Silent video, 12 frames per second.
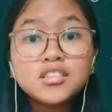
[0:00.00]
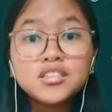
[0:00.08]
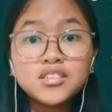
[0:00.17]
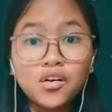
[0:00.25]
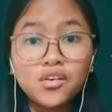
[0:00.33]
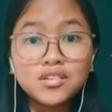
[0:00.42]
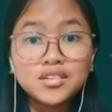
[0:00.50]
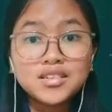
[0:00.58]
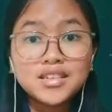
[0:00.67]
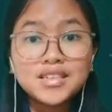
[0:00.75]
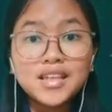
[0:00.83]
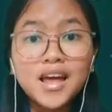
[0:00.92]
So
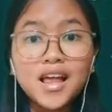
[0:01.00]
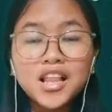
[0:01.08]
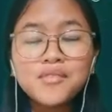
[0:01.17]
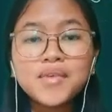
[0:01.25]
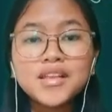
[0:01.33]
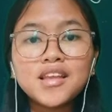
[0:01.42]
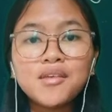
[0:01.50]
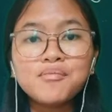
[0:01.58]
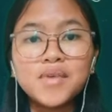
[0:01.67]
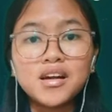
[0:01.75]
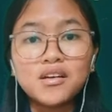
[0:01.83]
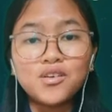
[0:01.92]
this element
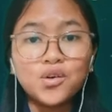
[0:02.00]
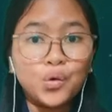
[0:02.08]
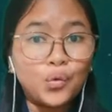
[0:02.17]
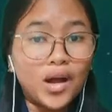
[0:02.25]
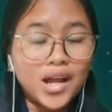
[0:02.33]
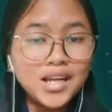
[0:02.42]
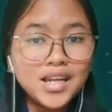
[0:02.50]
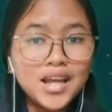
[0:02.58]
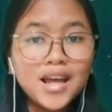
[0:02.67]
number 1